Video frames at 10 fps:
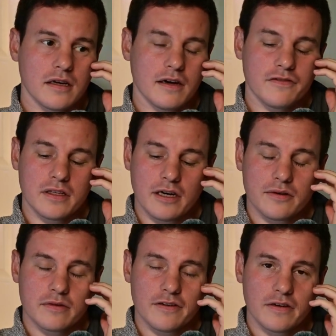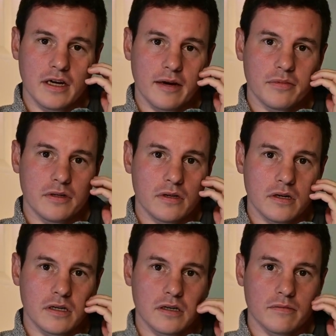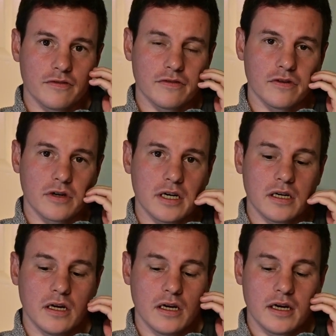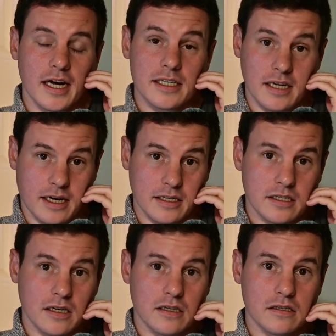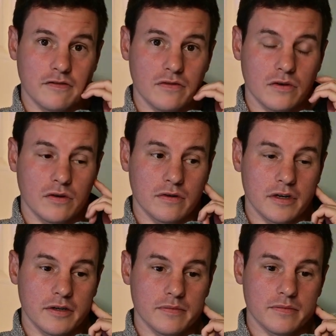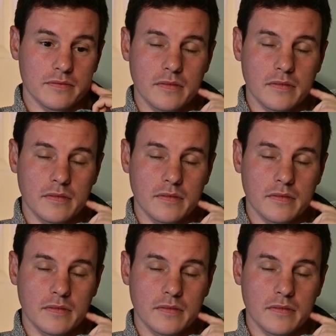I think that will definitely happen for vlogging, as it has done for